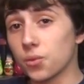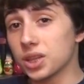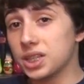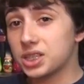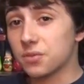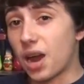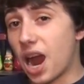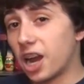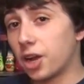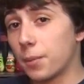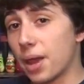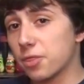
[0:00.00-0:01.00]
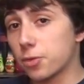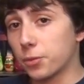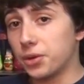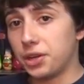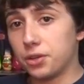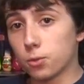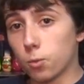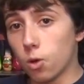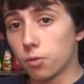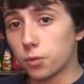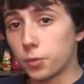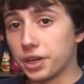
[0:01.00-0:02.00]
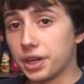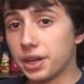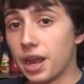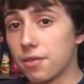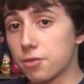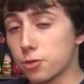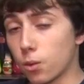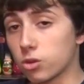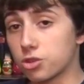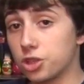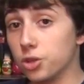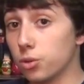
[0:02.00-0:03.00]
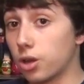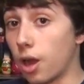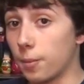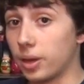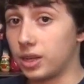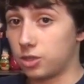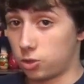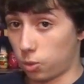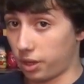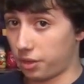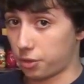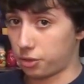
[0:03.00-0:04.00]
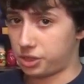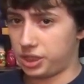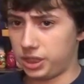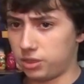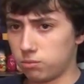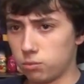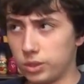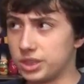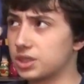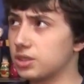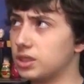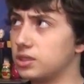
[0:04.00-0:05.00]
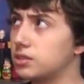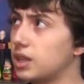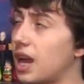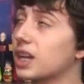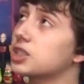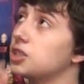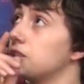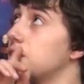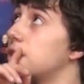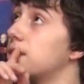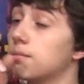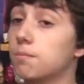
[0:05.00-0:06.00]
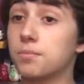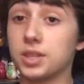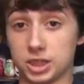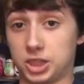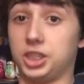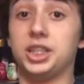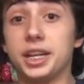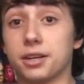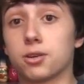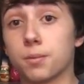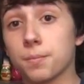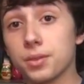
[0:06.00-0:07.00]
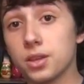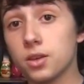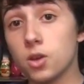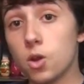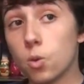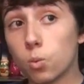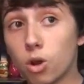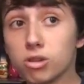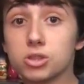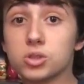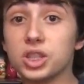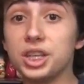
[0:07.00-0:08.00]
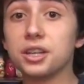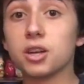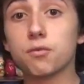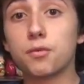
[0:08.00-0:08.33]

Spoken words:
the release of Iron Man 3, The Wolverine, and Thor 2 coming in 2013, which is actually this year, we're also seeing a